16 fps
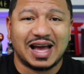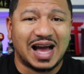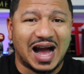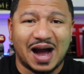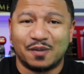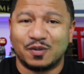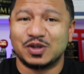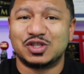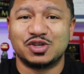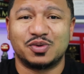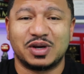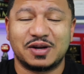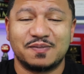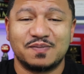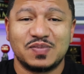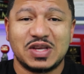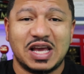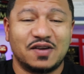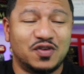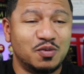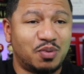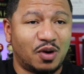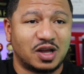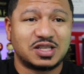I would do it. If
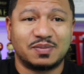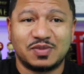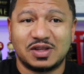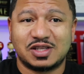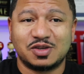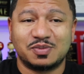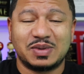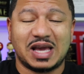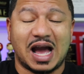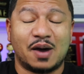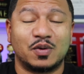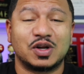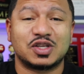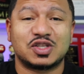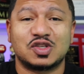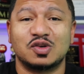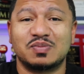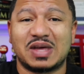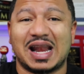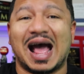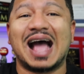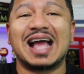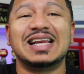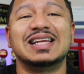you brought something to me, I would assume
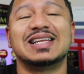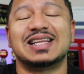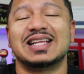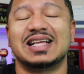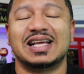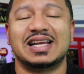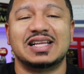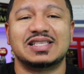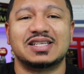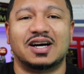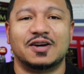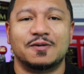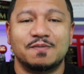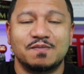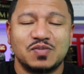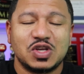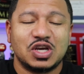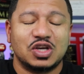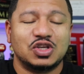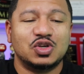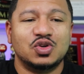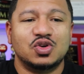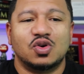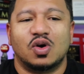that I needed to get it done.
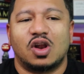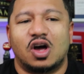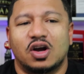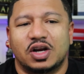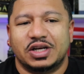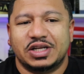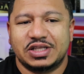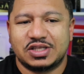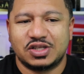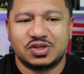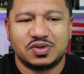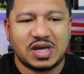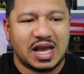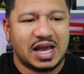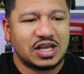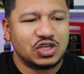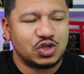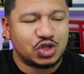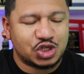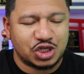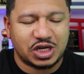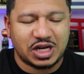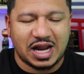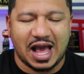You no longer need to do that, and you
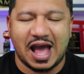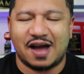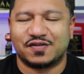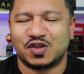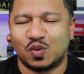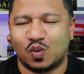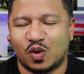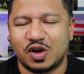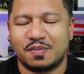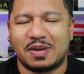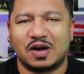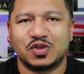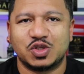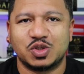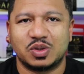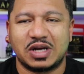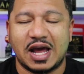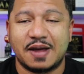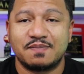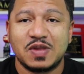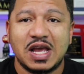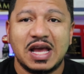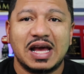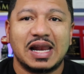shouldn't have to worry about doing that.
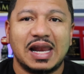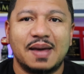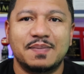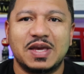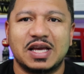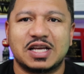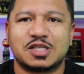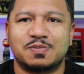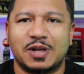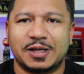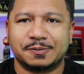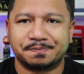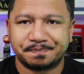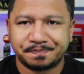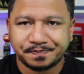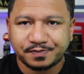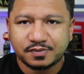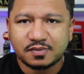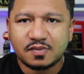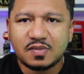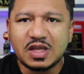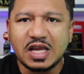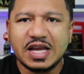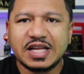Let me explain.
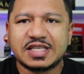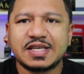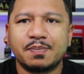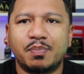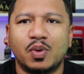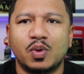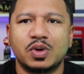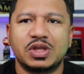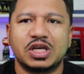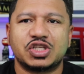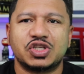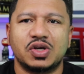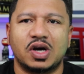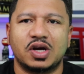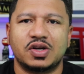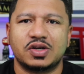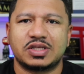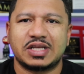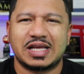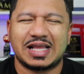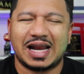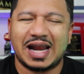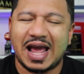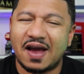It's important that you
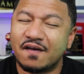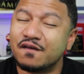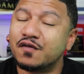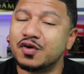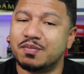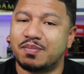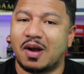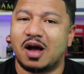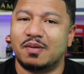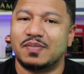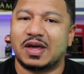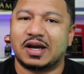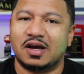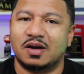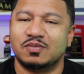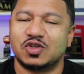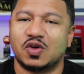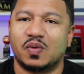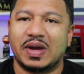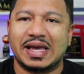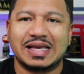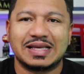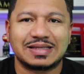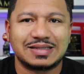understand that every problem that comes your way
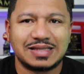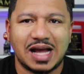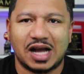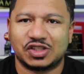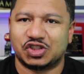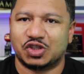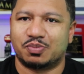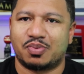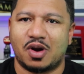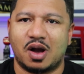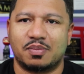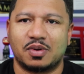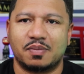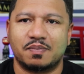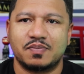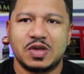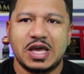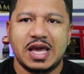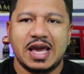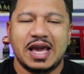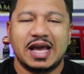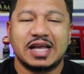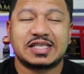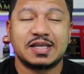is not your problem.
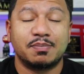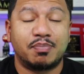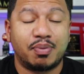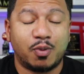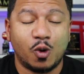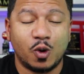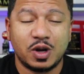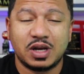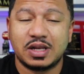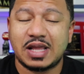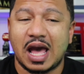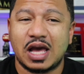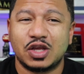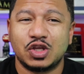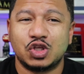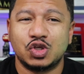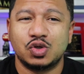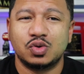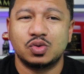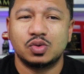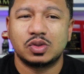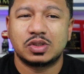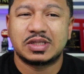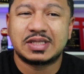It's important that
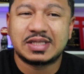you take